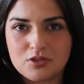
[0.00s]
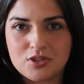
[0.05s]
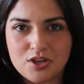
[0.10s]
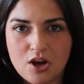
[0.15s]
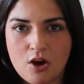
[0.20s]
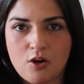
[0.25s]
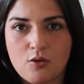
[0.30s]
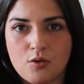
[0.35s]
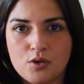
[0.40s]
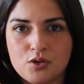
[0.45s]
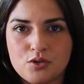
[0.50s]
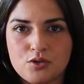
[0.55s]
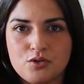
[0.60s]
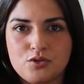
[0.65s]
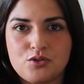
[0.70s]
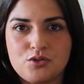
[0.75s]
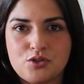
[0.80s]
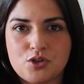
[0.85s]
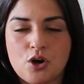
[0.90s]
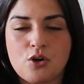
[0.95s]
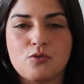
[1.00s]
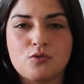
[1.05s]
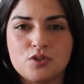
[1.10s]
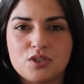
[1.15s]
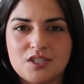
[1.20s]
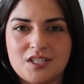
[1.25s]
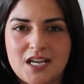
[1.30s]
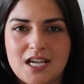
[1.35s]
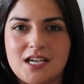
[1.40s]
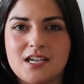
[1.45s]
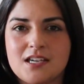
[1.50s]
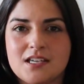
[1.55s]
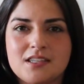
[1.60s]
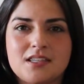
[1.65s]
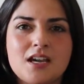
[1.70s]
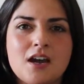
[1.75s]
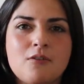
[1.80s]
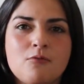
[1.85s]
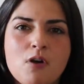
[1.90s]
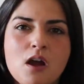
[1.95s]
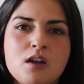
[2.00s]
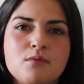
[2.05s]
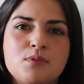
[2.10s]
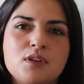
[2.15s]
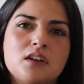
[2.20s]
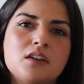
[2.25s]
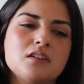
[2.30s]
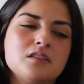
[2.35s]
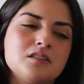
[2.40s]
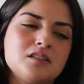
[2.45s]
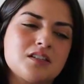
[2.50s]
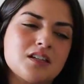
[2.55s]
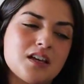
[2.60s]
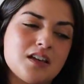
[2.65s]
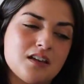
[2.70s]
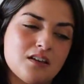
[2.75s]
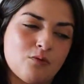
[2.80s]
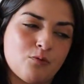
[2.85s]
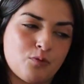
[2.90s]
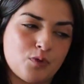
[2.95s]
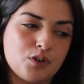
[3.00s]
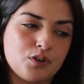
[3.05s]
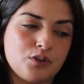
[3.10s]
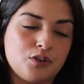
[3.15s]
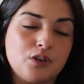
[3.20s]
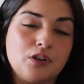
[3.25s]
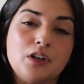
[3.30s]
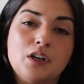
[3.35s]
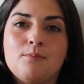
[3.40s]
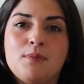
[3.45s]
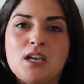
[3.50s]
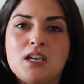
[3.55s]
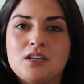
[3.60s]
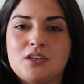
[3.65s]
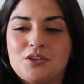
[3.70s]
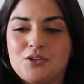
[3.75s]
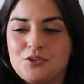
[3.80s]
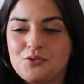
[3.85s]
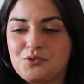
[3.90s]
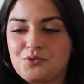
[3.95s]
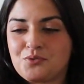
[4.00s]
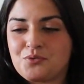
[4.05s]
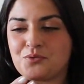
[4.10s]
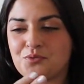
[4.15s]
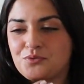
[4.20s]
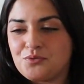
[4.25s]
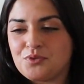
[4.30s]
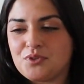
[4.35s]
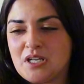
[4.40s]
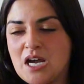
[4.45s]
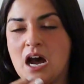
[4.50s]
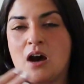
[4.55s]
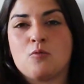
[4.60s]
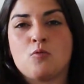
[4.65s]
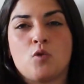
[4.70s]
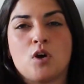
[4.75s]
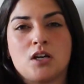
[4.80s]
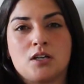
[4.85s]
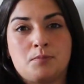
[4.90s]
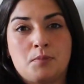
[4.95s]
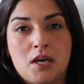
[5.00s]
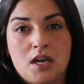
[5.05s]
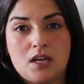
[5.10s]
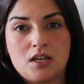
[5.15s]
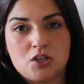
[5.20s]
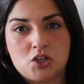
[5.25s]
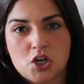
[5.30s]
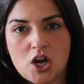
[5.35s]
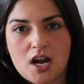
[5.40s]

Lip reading: So don't take it that way because it will make you not want to pitch.